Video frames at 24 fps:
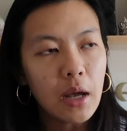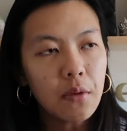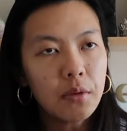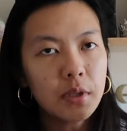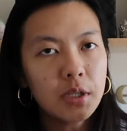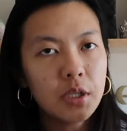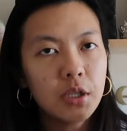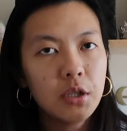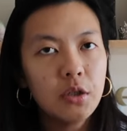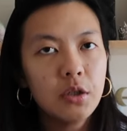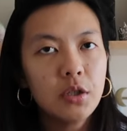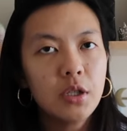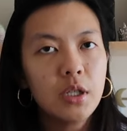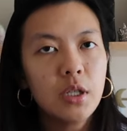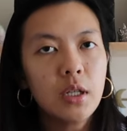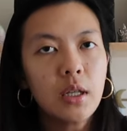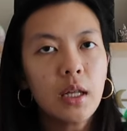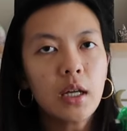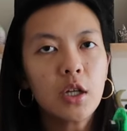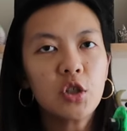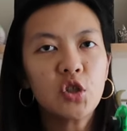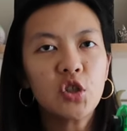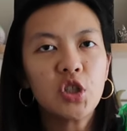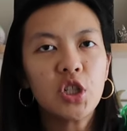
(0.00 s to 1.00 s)
was using
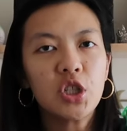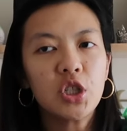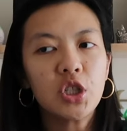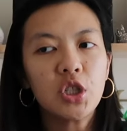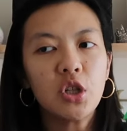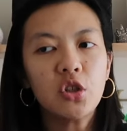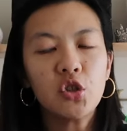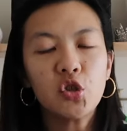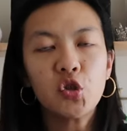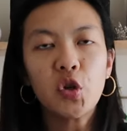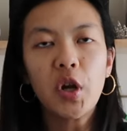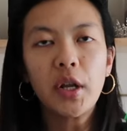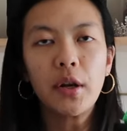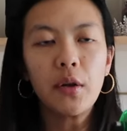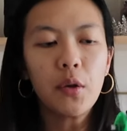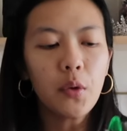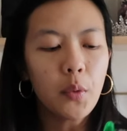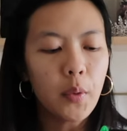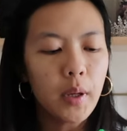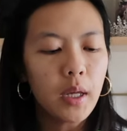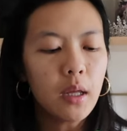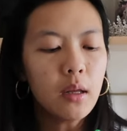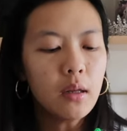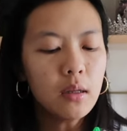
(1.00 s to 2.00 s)
like a traditional treadle
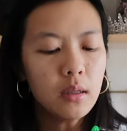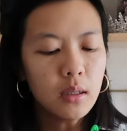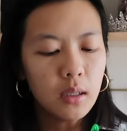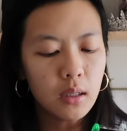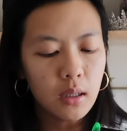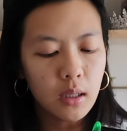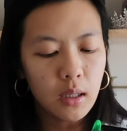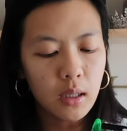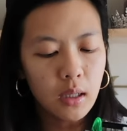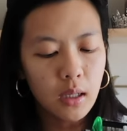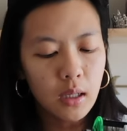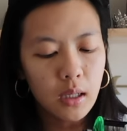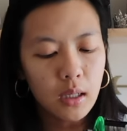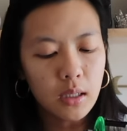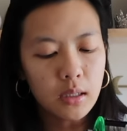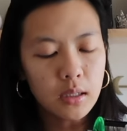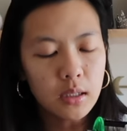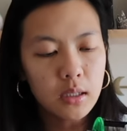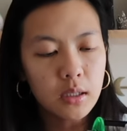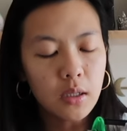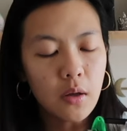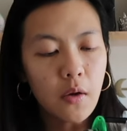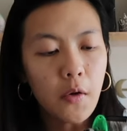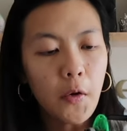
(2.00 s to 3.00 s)
wheel, and
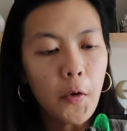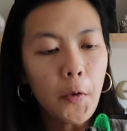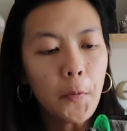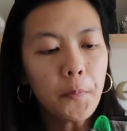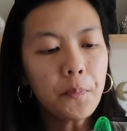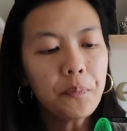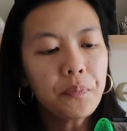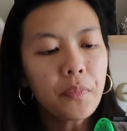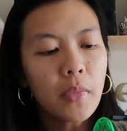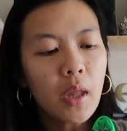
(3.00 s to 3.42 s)
so